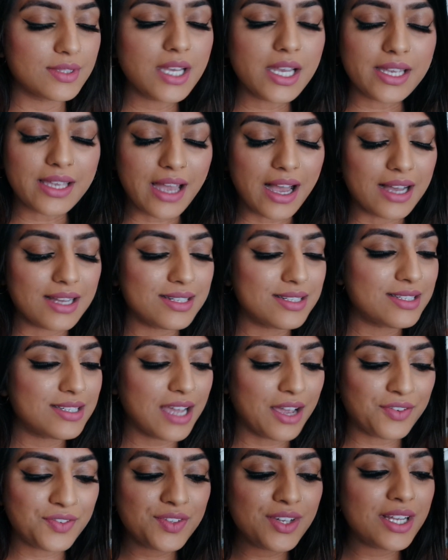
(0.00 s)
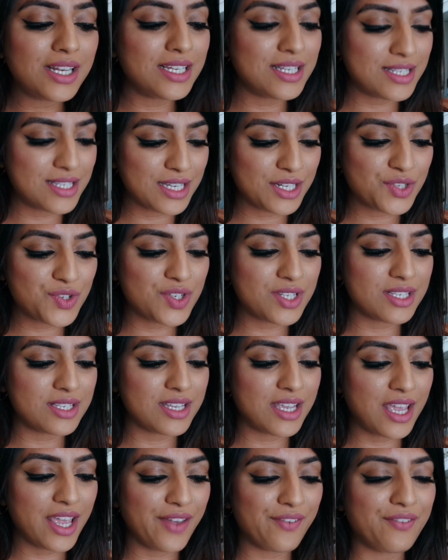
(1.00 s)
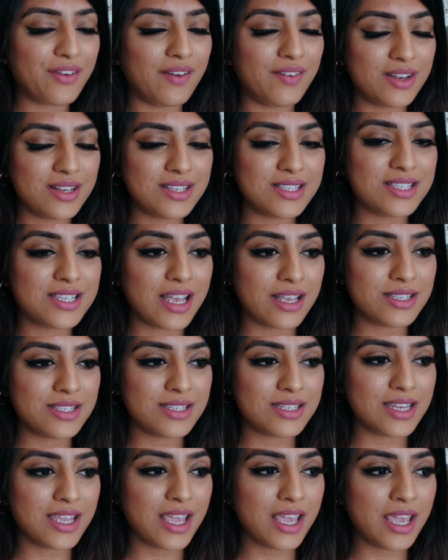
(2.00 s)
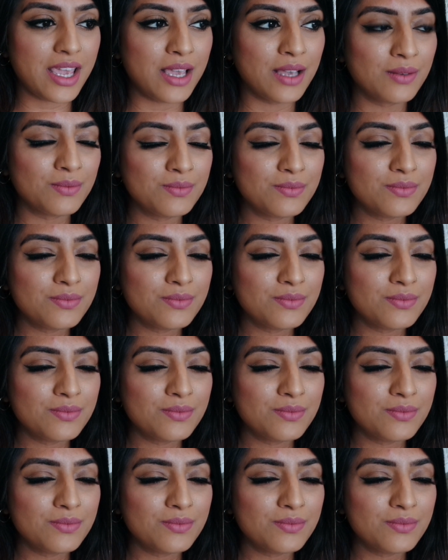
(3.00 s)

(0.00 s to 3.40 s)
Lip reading: Yeah, definitely citrusy, very zesty.